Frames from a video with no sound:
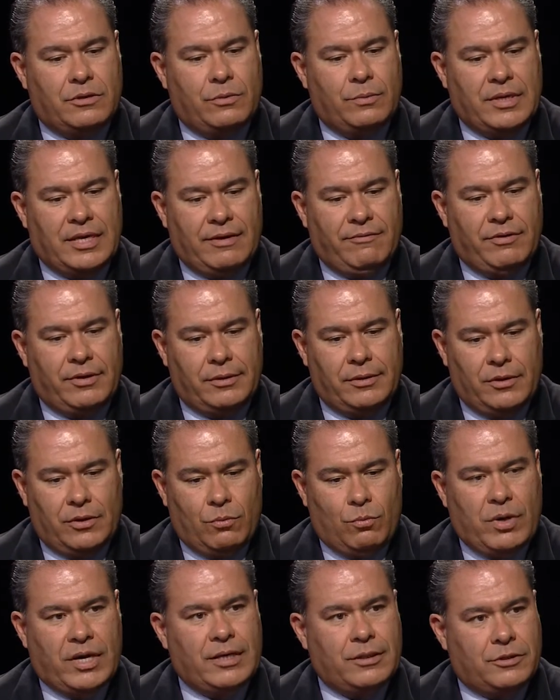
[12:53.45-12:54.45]
we have a
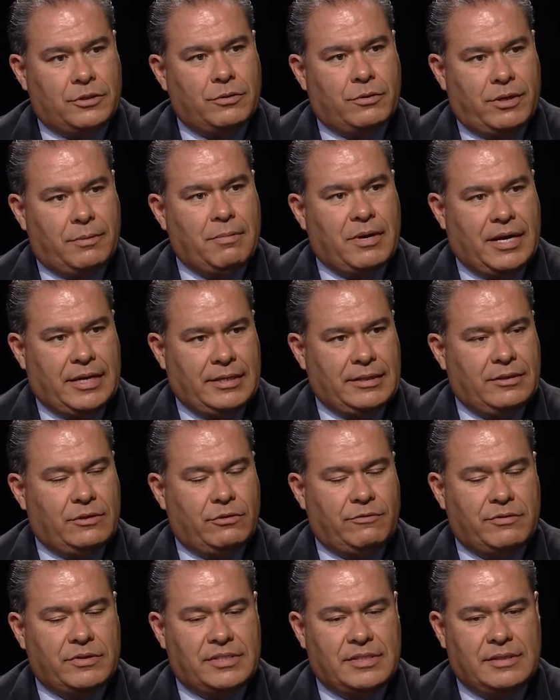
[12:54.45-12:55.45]
regulatory body that
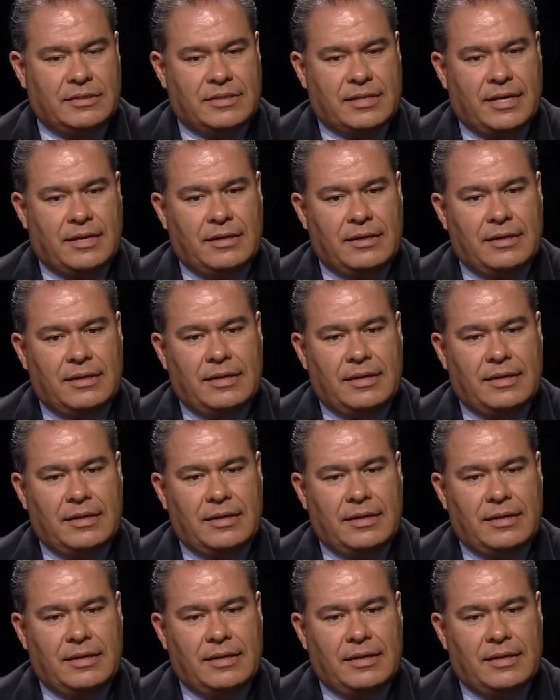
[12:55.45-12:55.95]
oversees that,